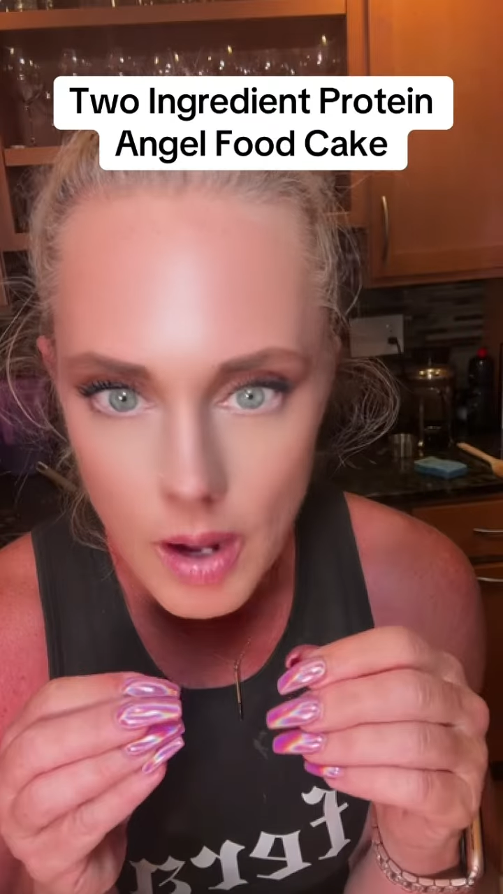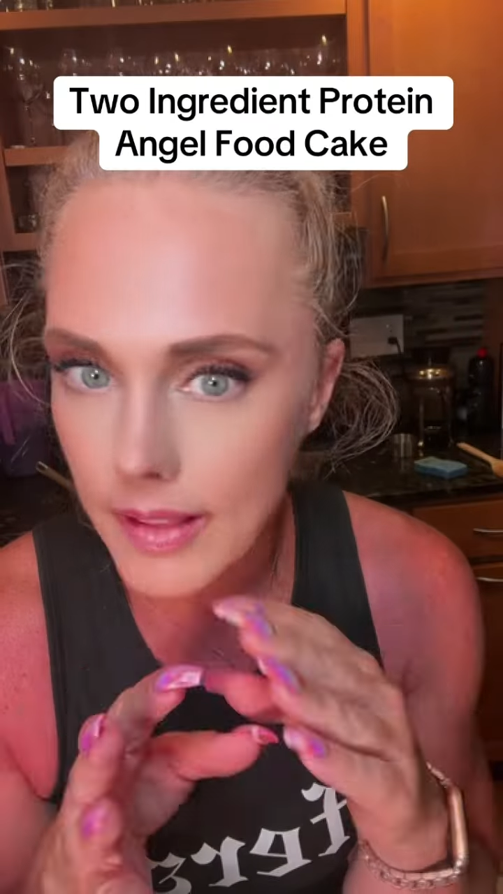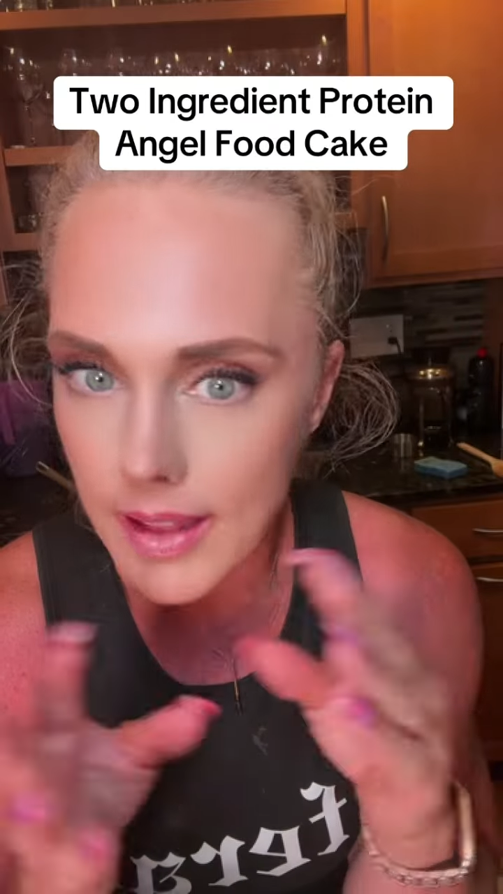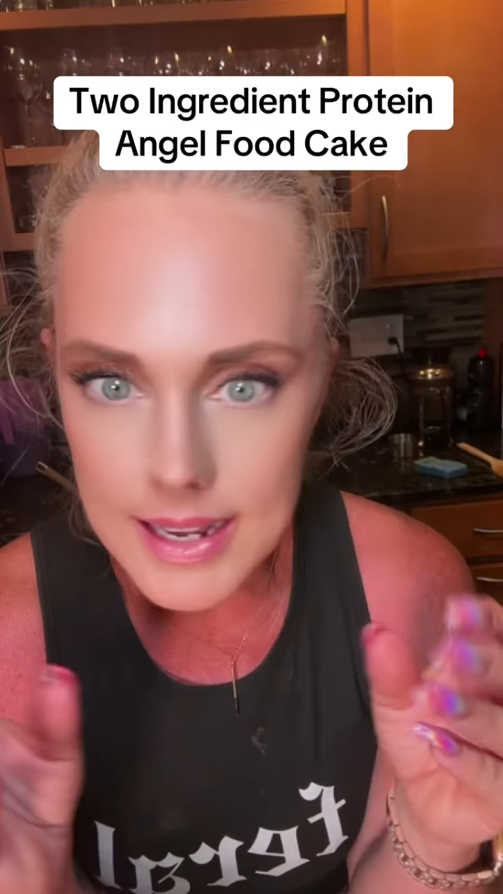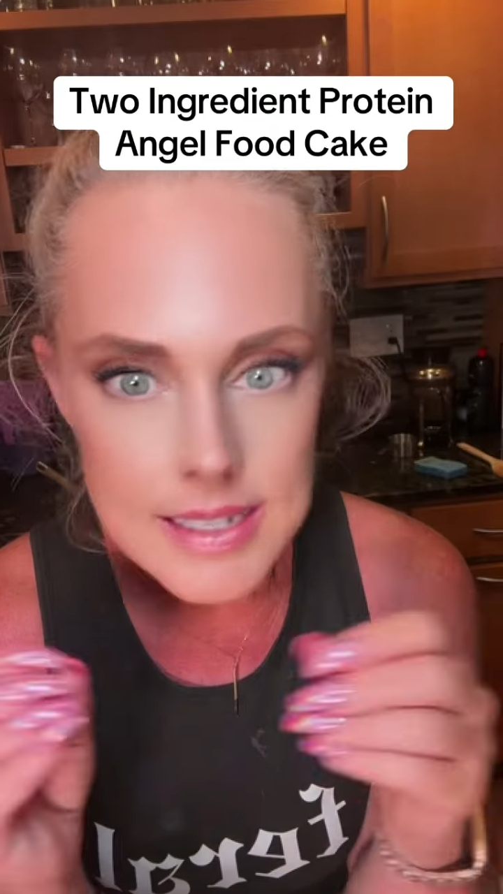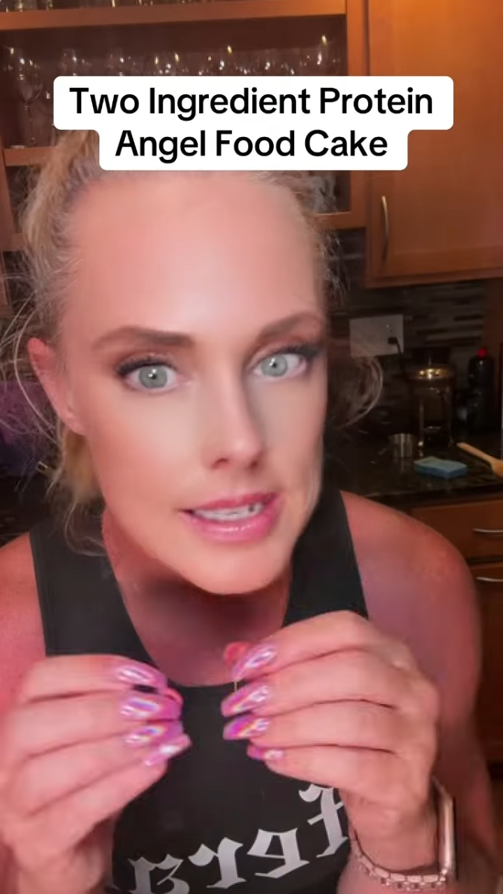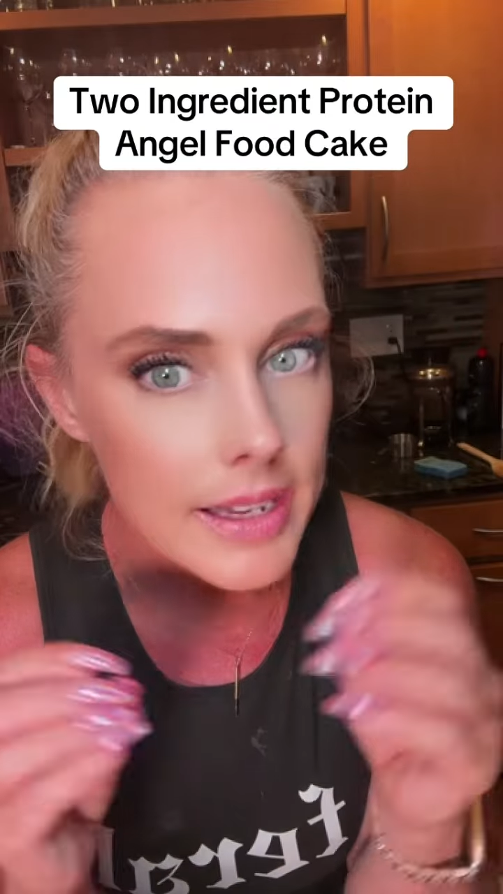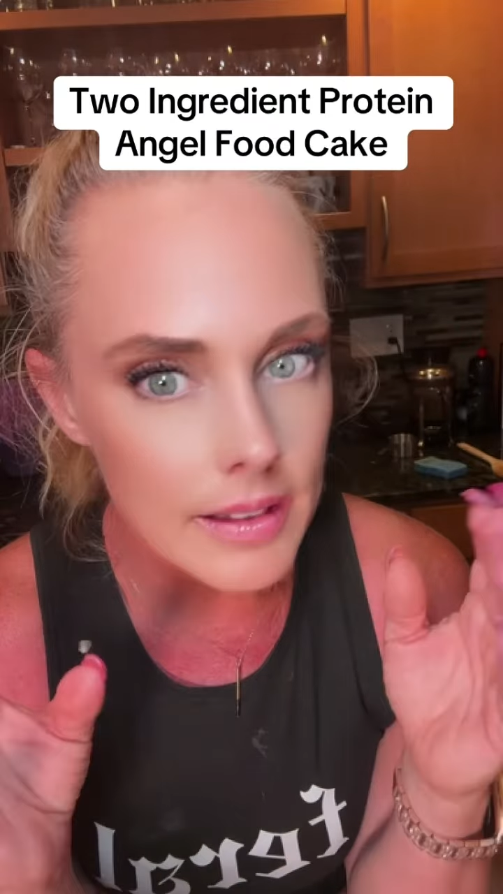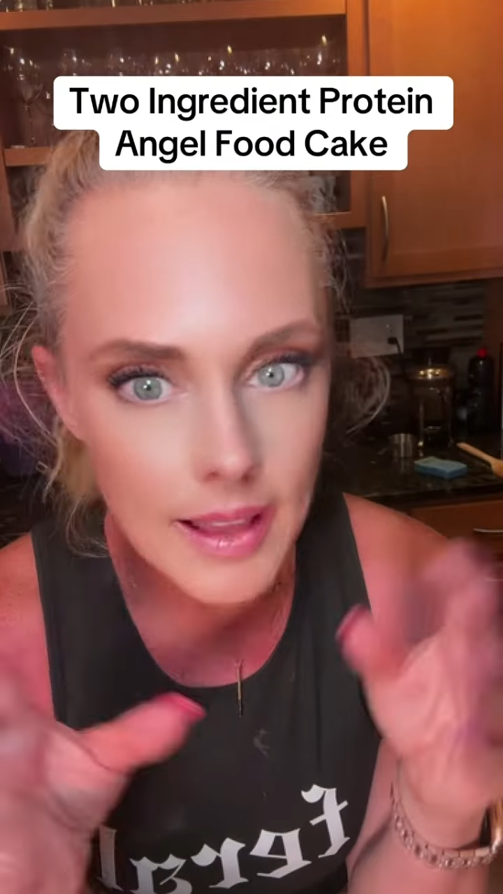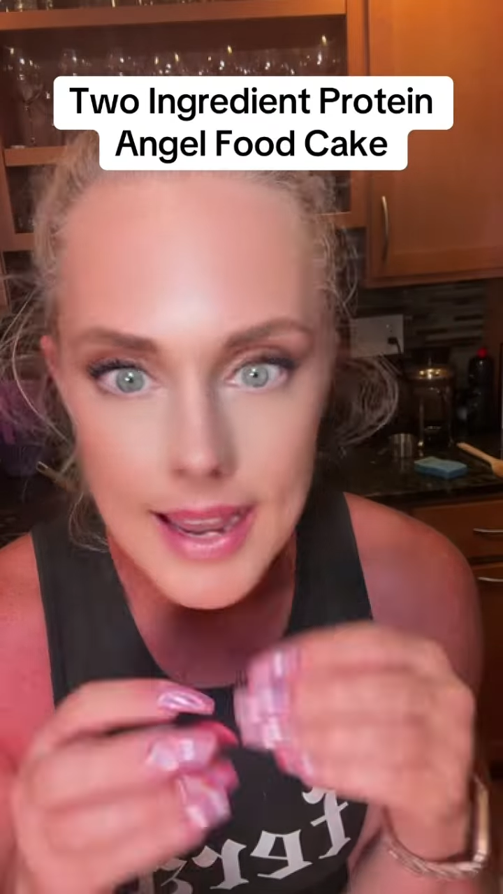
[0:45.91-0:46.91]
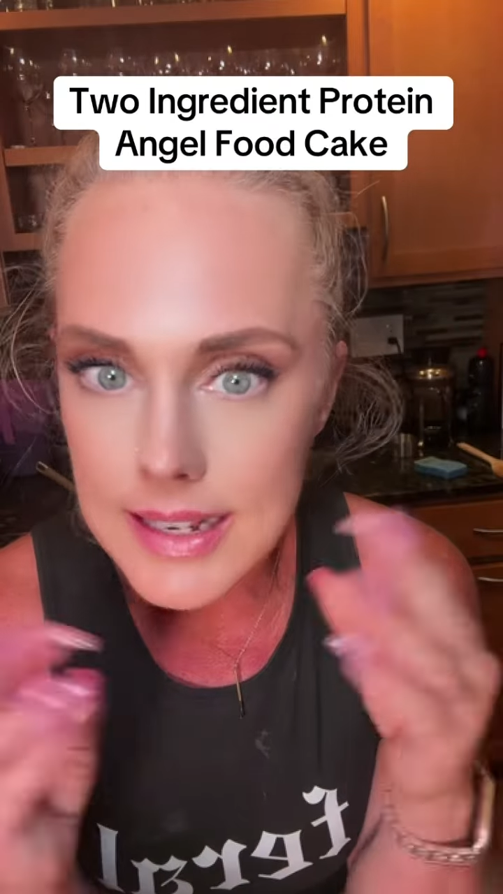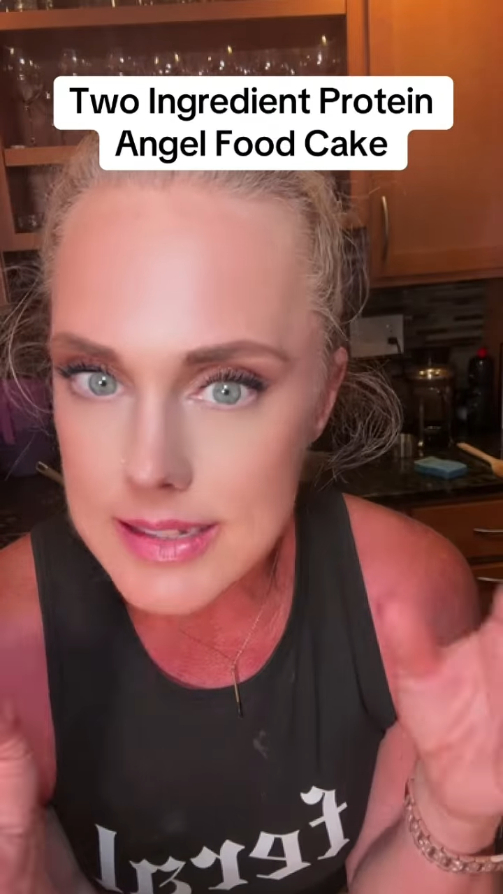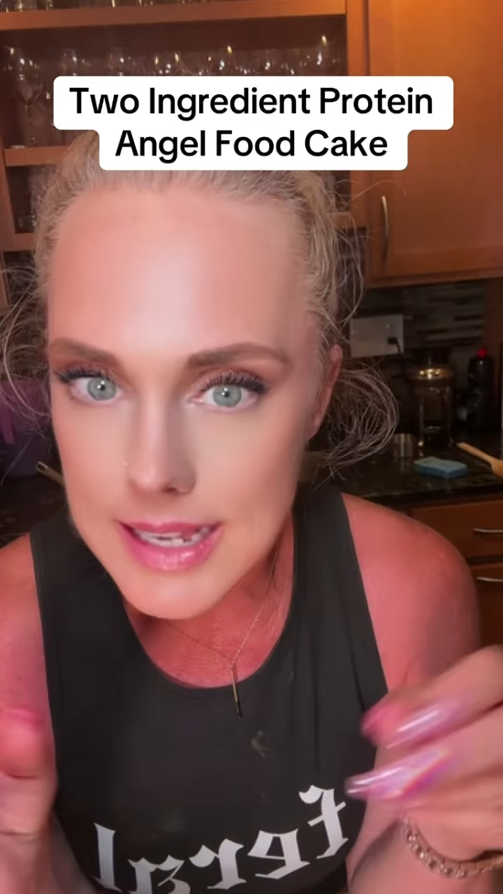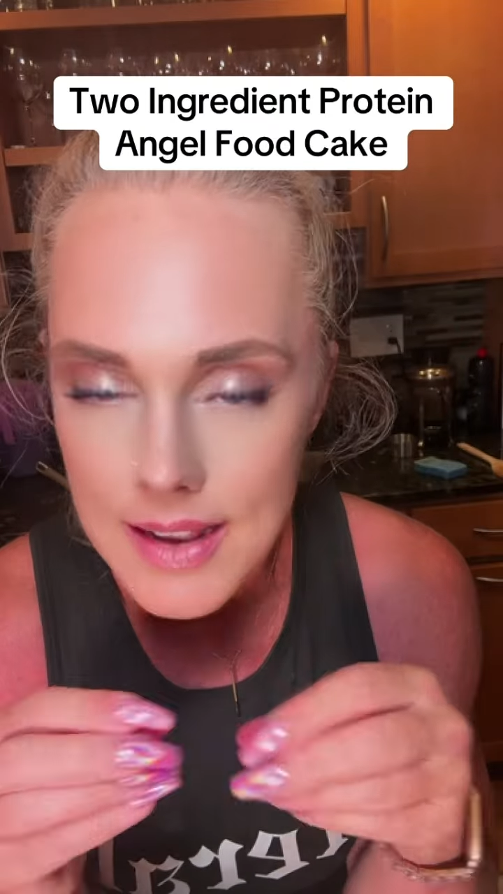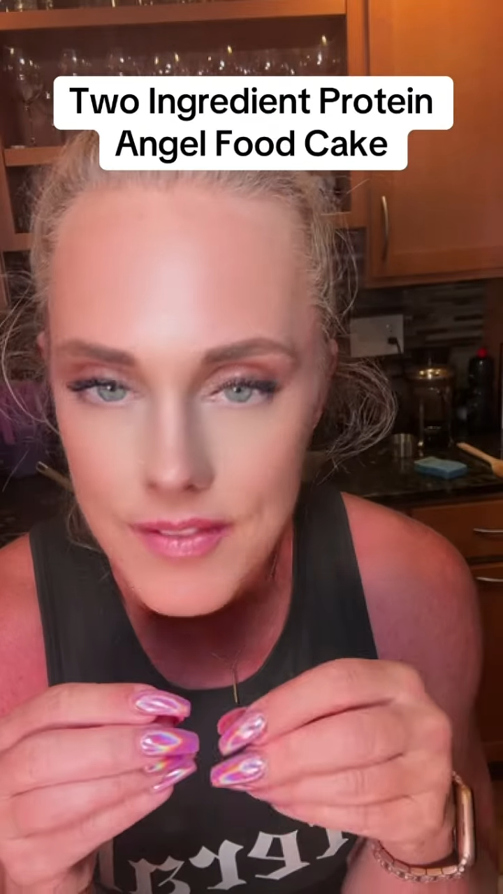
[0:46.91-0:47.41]
and like I said,
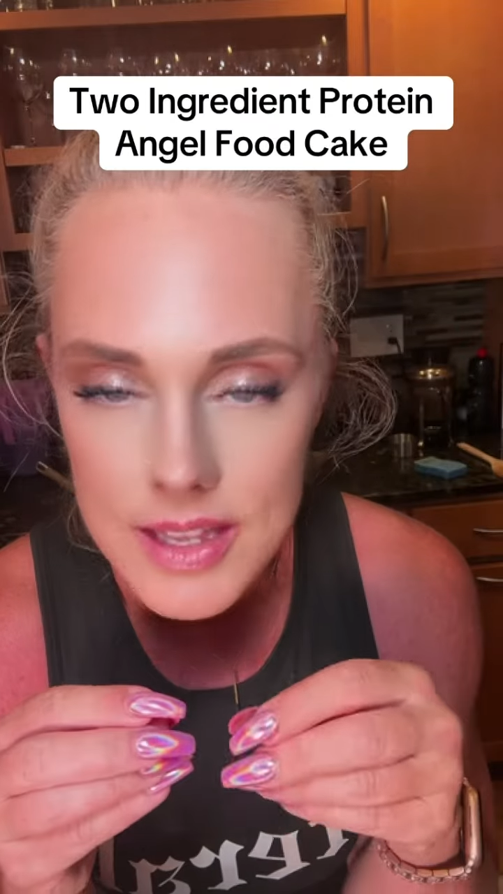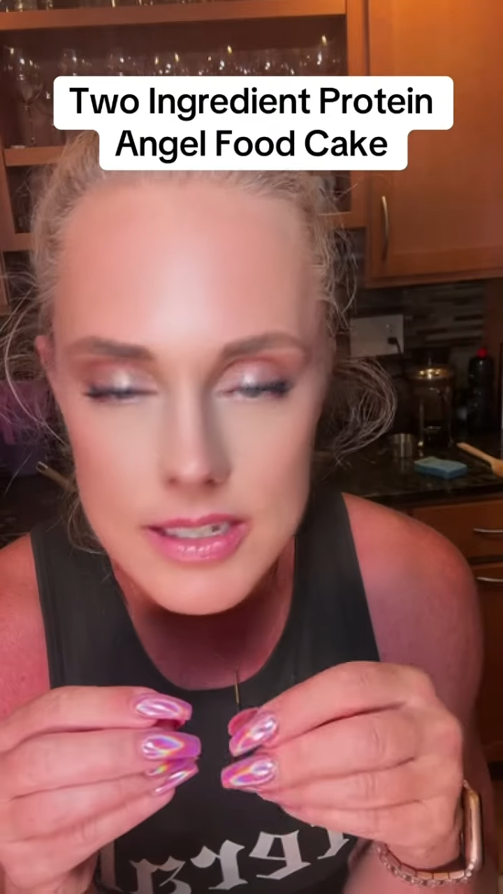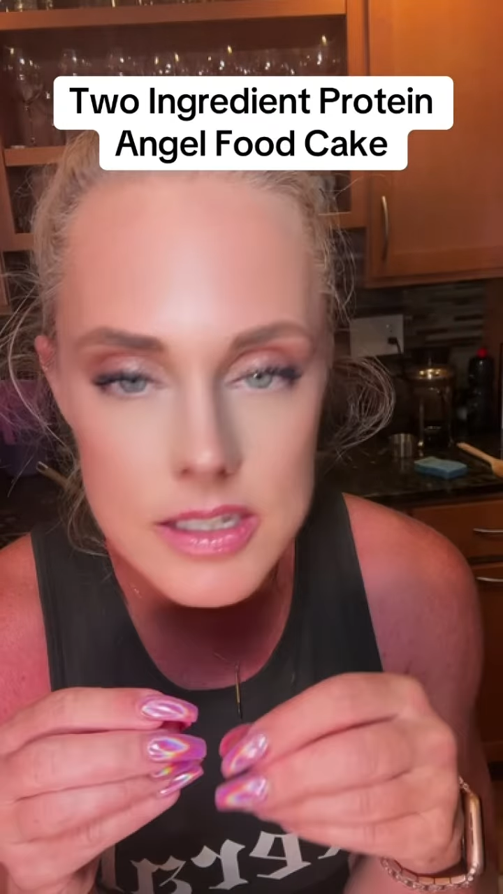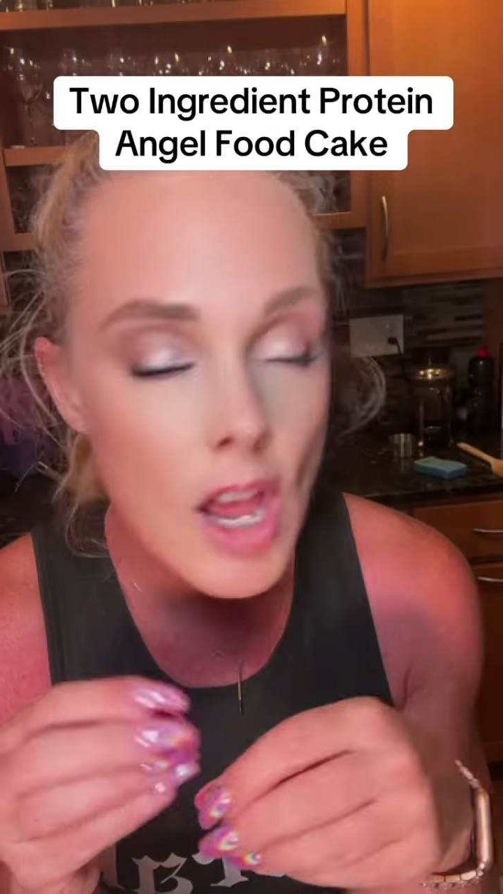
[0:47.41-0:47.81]
save this.